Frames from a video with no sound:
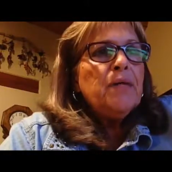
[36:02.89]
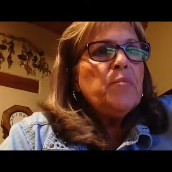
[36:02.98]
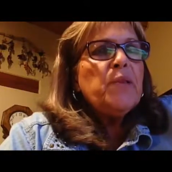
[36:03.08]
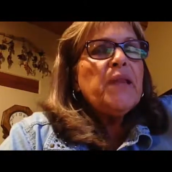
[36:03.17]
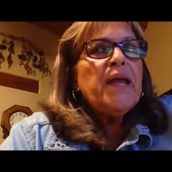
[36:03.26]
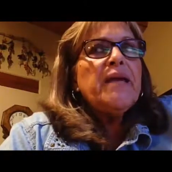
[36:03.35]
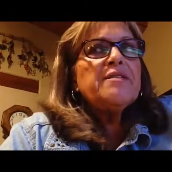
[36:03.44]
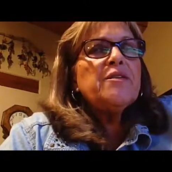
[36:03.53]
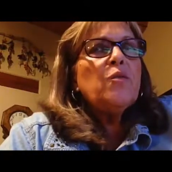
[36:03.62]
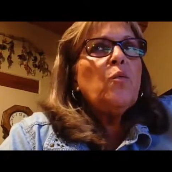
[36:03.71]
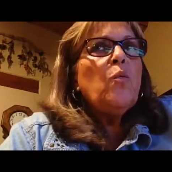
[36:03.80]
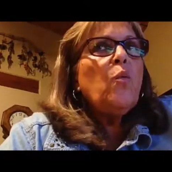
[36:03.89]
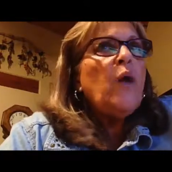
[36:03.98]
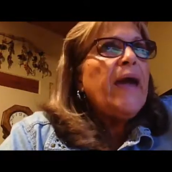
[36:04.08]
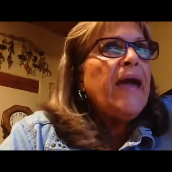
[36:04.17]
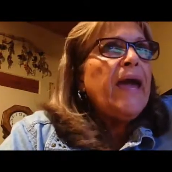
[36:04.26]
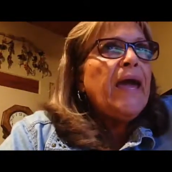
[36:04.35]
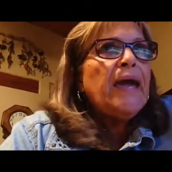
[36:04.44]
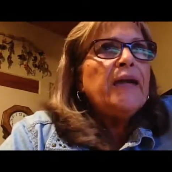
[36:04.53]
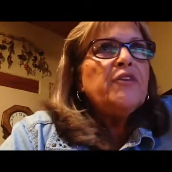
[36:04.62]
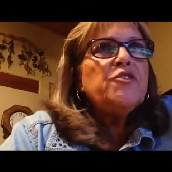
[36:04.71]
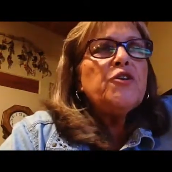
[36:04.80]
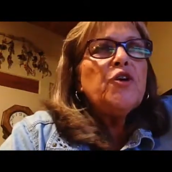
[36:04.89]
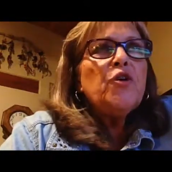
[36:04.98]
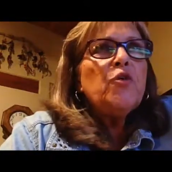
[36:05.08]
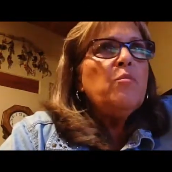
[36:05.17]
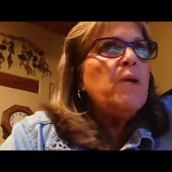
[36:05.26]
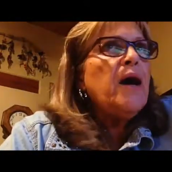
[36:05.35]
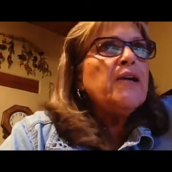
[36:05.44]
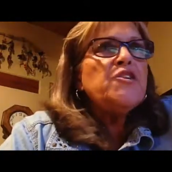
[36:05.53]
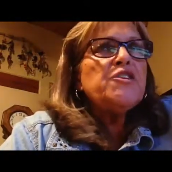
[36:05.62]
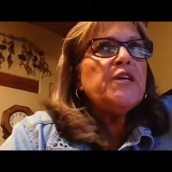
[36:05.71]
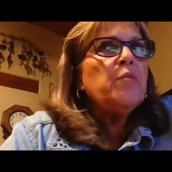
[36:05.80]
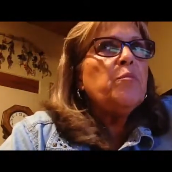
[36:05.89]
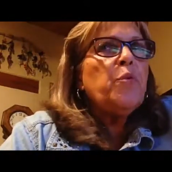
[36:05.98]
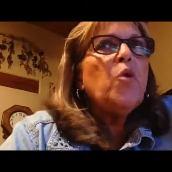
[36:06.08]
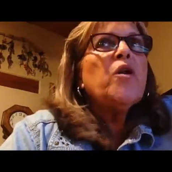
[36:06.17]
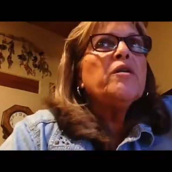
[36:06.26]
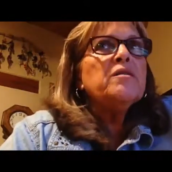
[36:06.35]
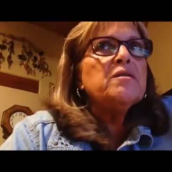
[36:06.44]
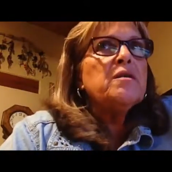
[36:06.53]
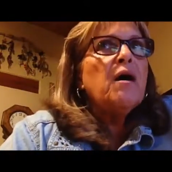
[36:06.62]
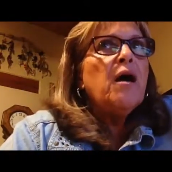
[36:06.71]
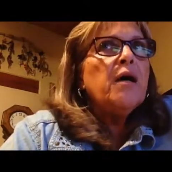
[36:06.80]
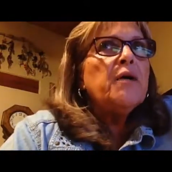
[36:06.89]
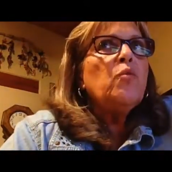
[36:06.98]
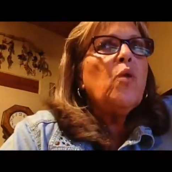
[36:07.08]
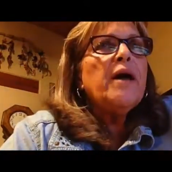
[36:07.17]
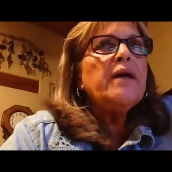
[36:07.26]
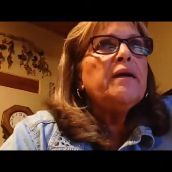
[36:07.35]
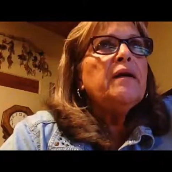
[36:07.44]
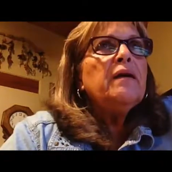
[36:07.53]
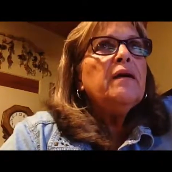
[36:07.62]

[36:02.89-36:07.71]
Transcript: place way too much importance on what